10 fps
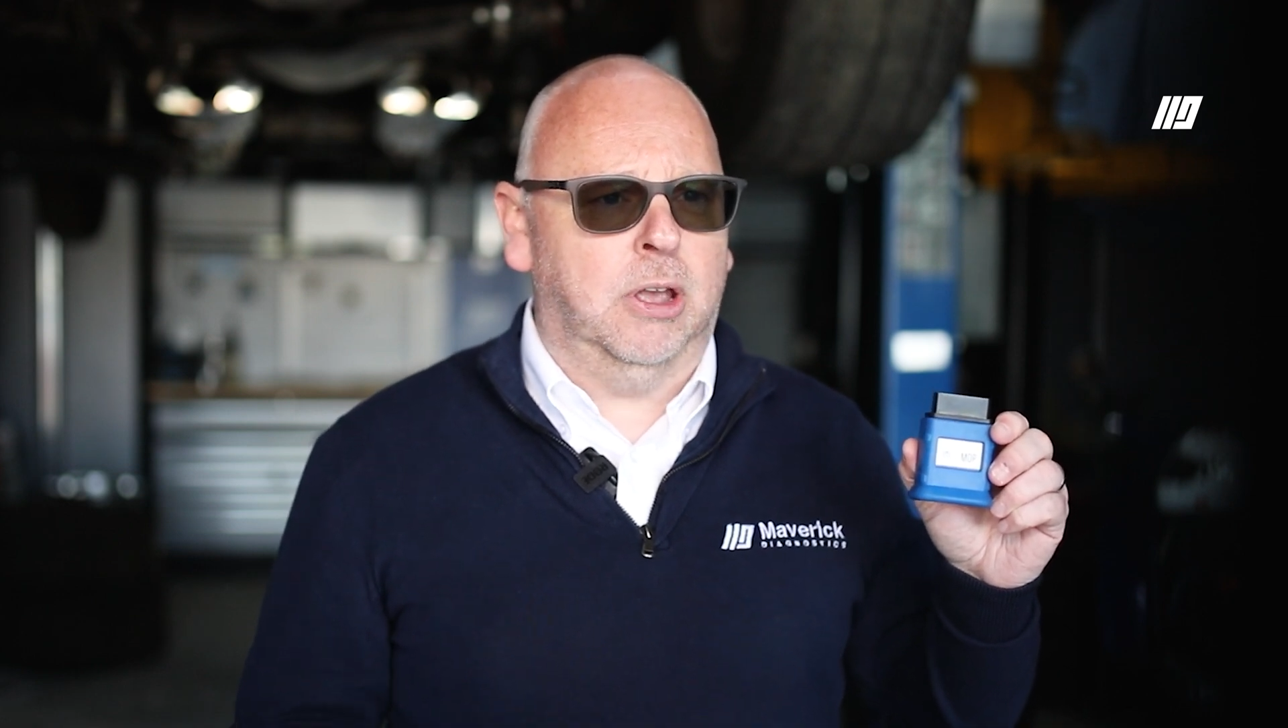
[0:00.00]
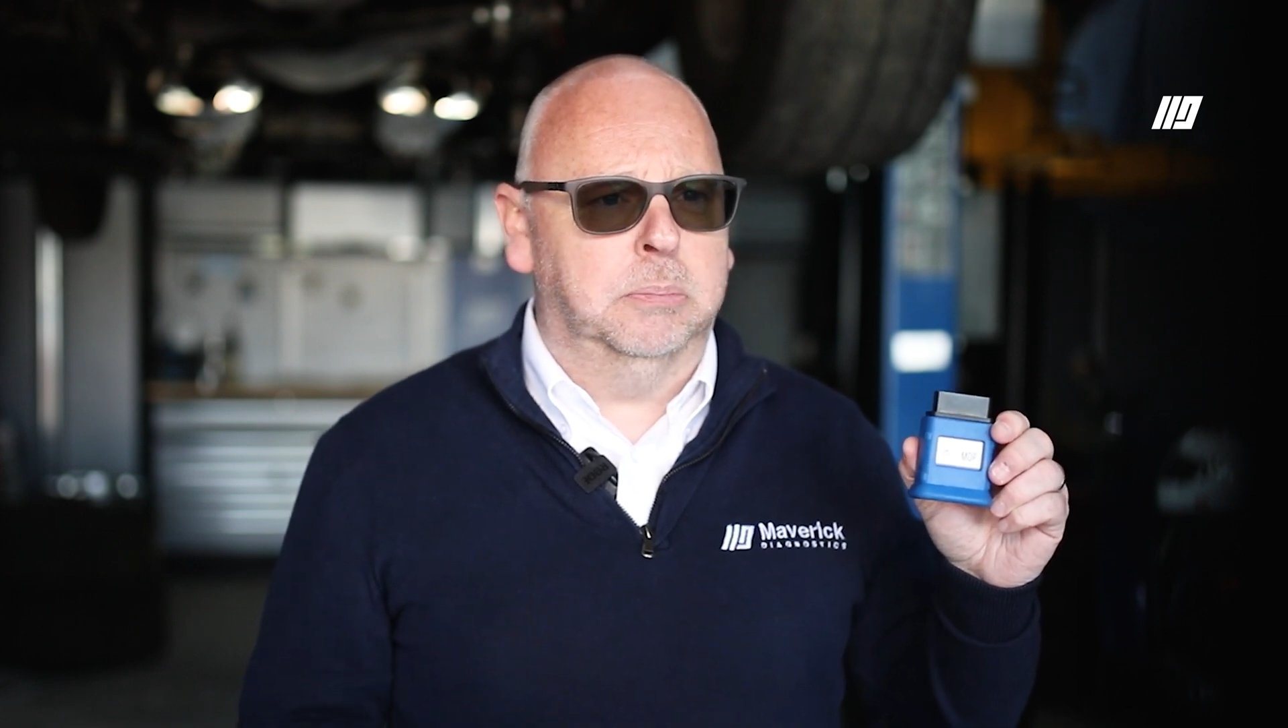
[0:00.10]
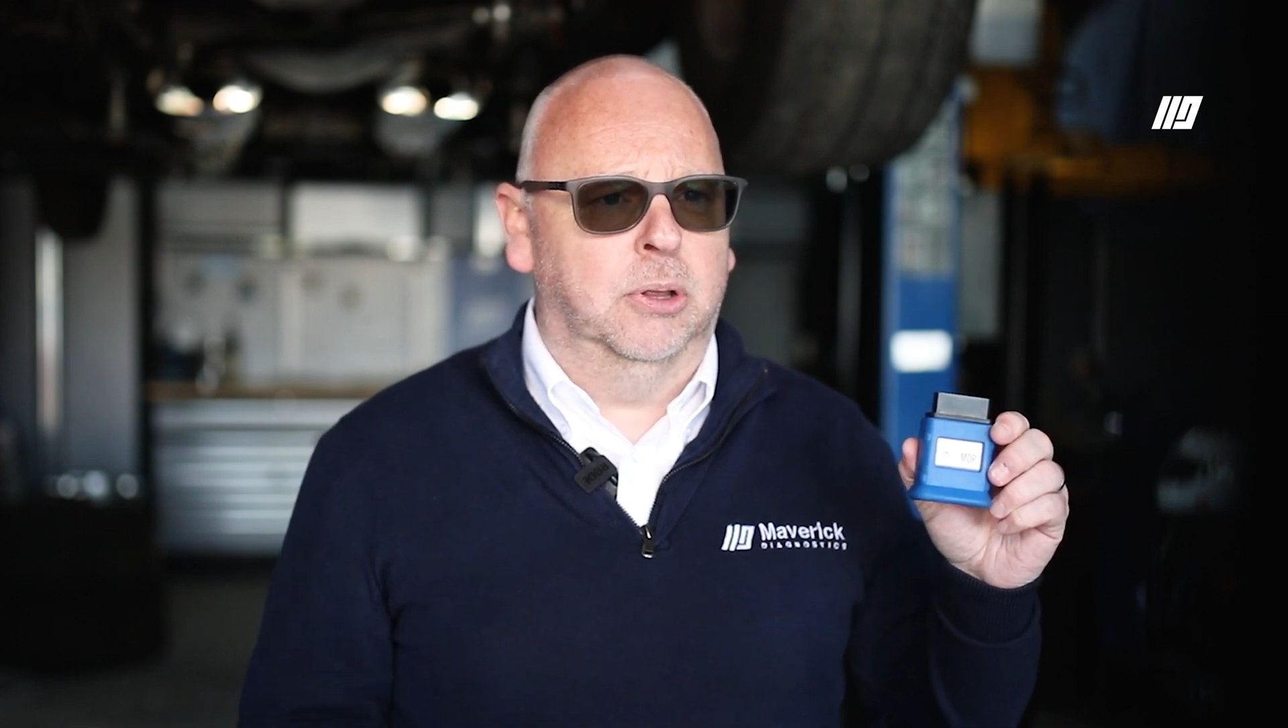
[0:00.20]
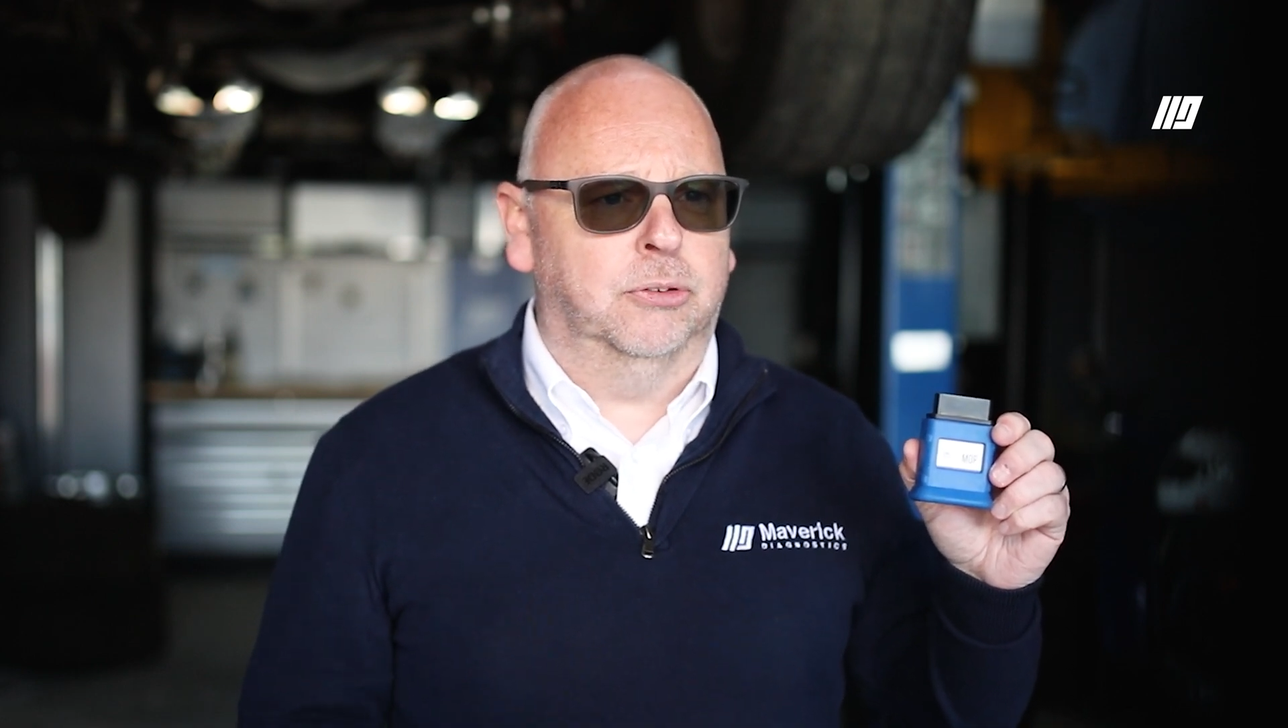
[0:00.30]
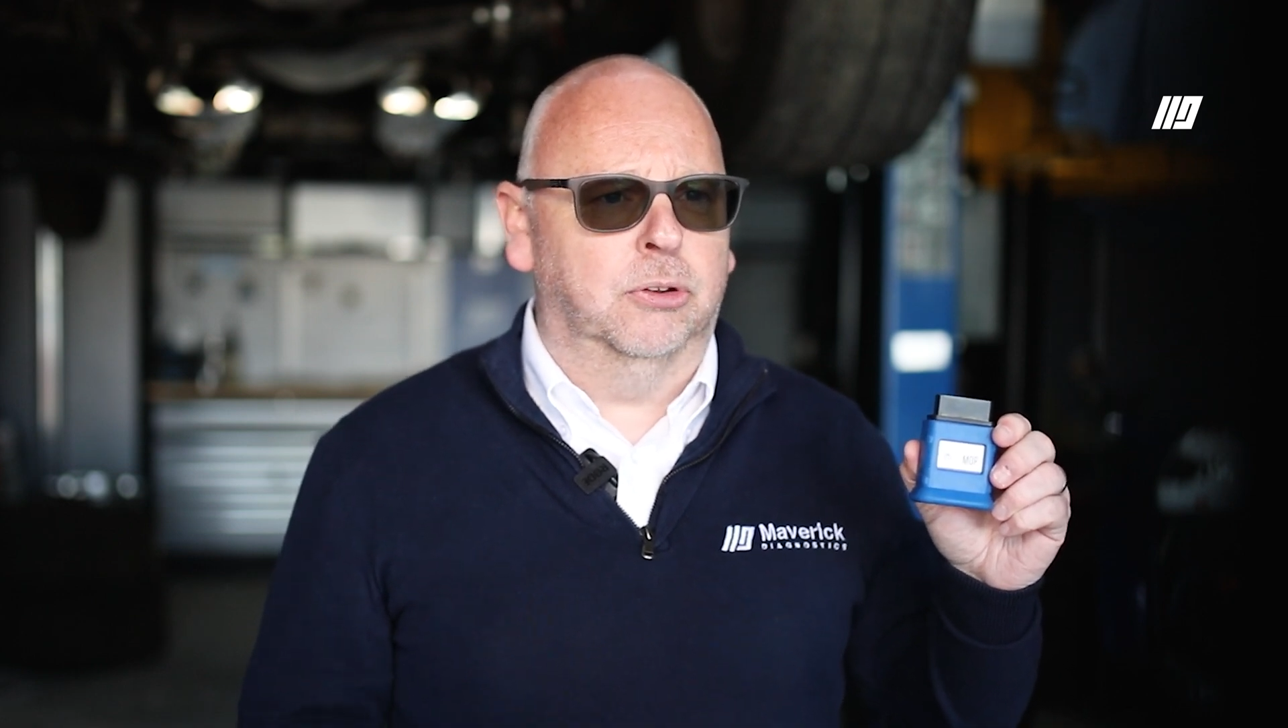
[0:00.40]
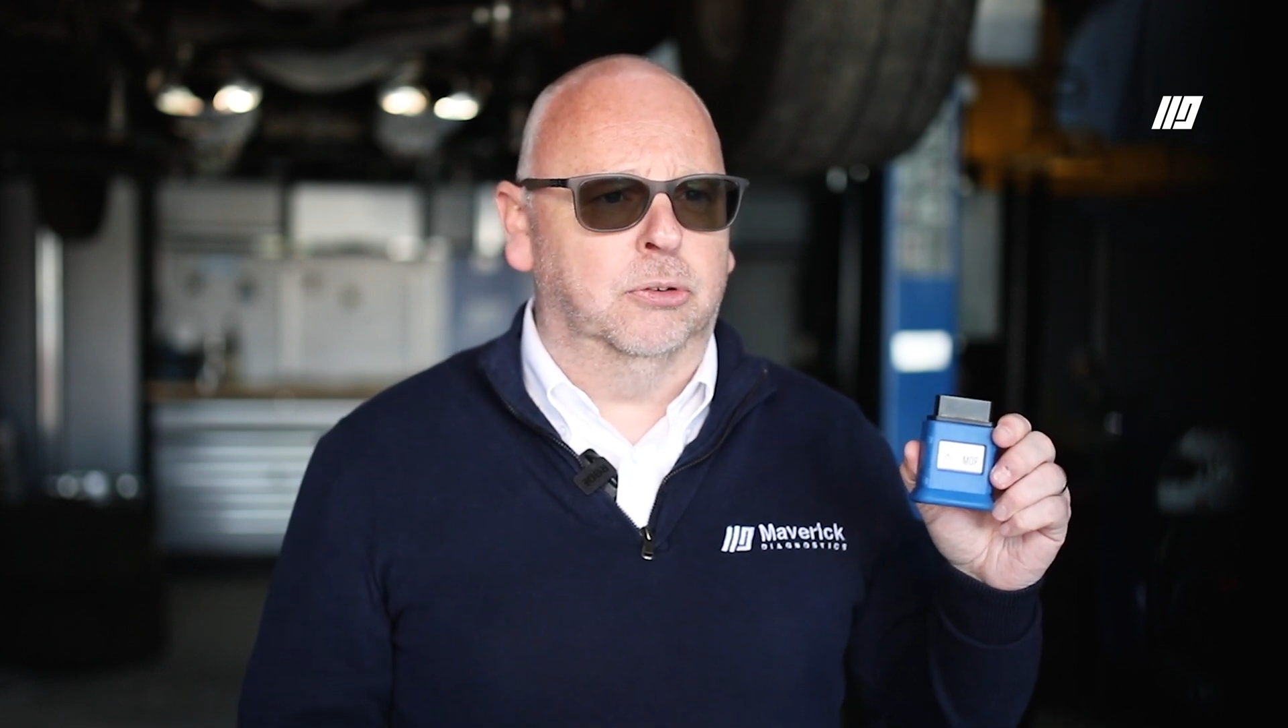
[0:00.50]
tablets